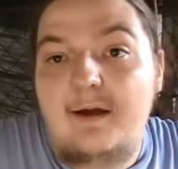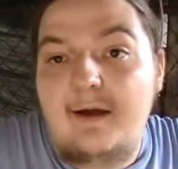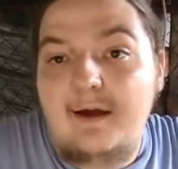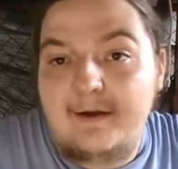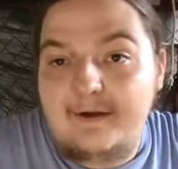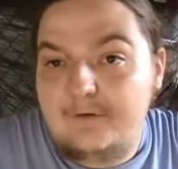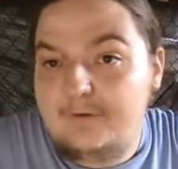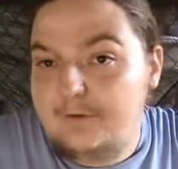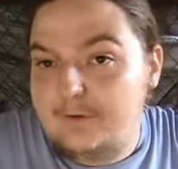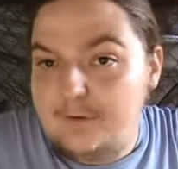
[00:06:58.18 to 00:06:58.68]

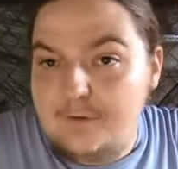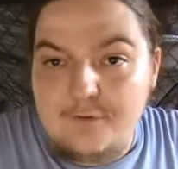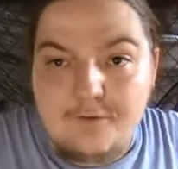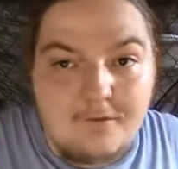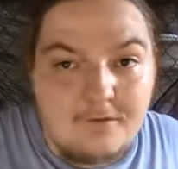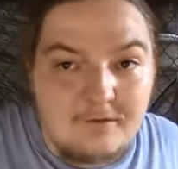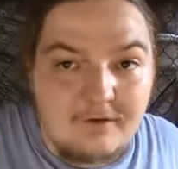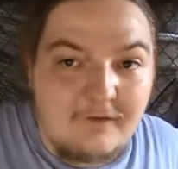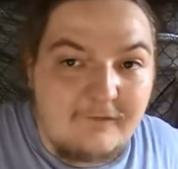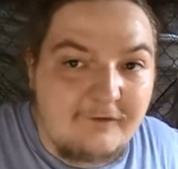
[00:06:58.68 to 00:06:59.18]
I don't
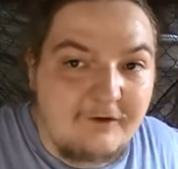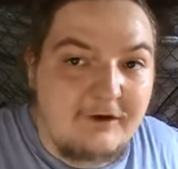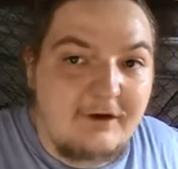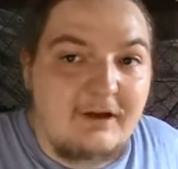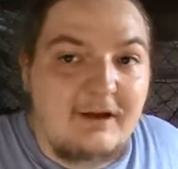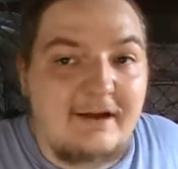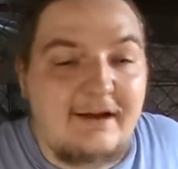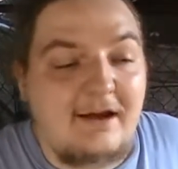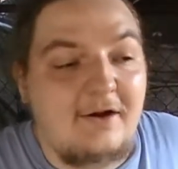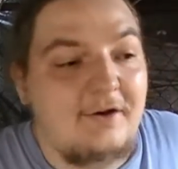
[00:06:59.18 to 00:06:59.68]
know if you're
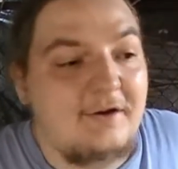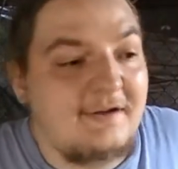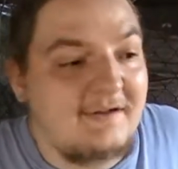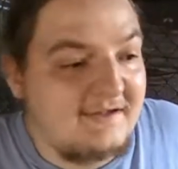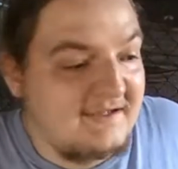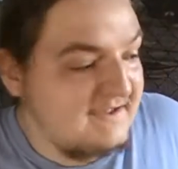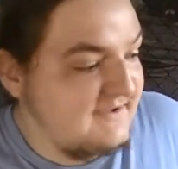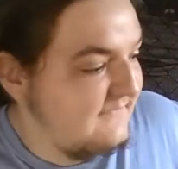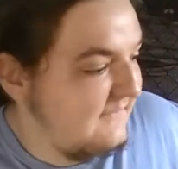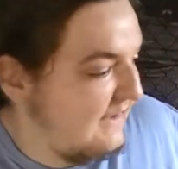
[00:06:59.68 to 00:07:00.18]
gonna like how I
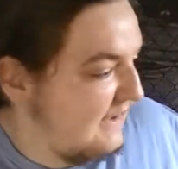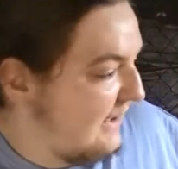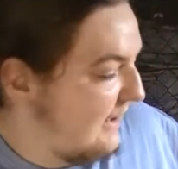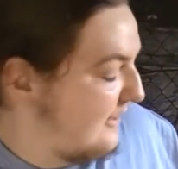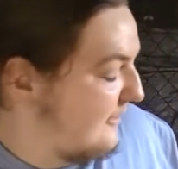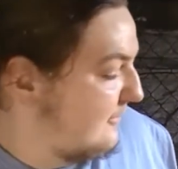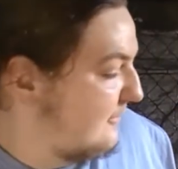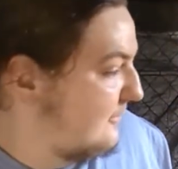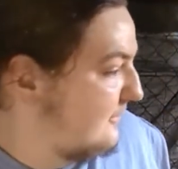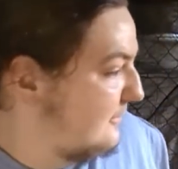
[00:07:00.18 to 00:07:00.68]
did this
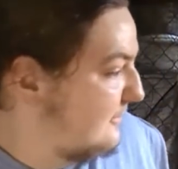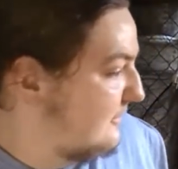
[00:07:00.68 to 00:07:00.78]
video.